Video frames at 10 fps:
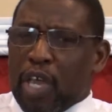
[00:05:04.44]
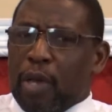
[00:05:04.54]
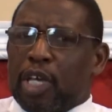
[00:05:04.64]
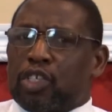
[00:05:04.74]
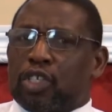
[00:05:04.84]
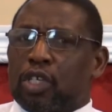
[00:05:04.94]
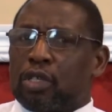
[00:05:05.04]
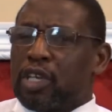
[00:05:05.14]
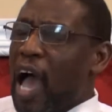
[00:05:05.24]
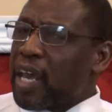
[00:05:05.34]
image,
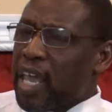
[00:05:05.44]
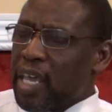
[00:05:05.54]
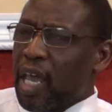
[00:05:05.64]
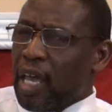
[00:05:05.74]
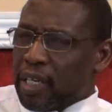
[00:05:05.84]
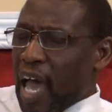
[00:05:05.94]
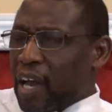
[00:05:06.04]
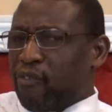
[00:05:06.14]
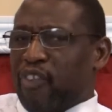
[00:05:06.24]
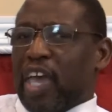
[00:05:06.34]
not a not
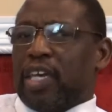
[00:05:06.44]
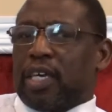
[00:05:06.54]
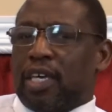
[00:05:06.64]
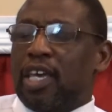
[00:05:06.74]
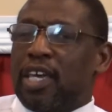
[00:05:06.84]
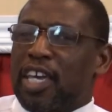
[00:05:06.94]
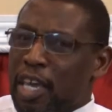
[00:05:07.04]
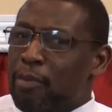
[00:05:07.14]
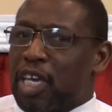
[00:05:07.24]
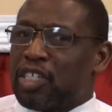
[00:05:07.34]
a fake
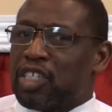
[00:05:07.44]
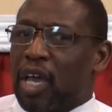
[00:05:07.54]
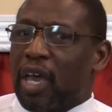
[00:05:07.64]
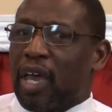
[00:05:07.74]
image.